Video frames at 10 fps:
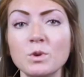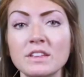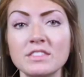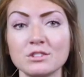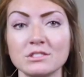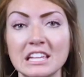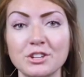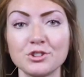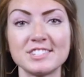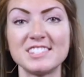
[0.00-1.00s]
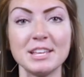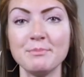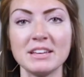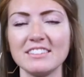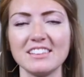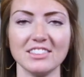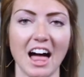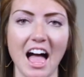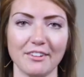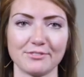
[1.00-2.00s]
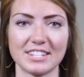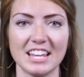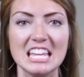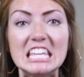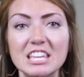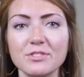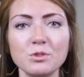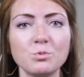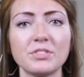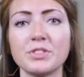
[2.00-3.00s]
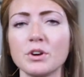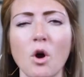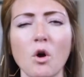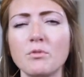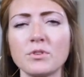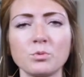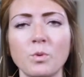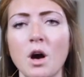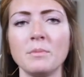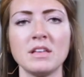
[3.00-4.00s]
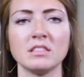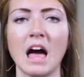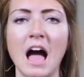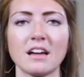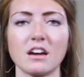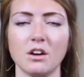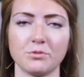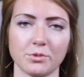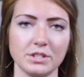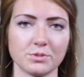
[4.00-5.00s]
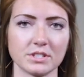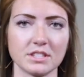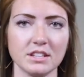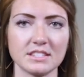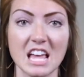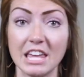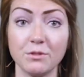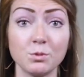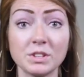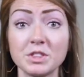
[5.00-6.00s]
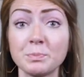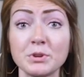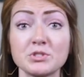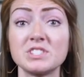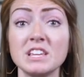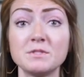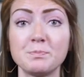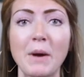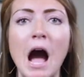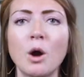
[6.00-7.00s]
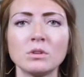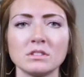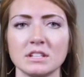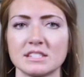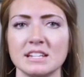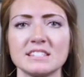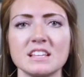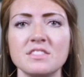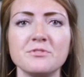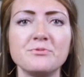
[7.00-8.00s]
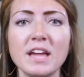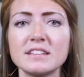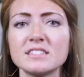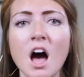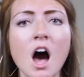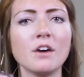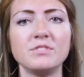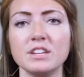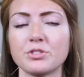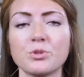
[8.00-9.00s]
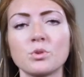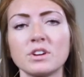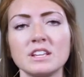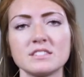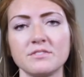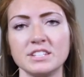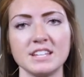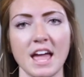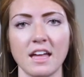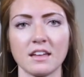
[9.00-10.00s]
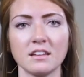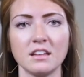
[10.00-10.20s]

when their leaders seemingly left, even with their overwhelming lack of resources, even with their perceived powerlessness in the face of the authorities of the day,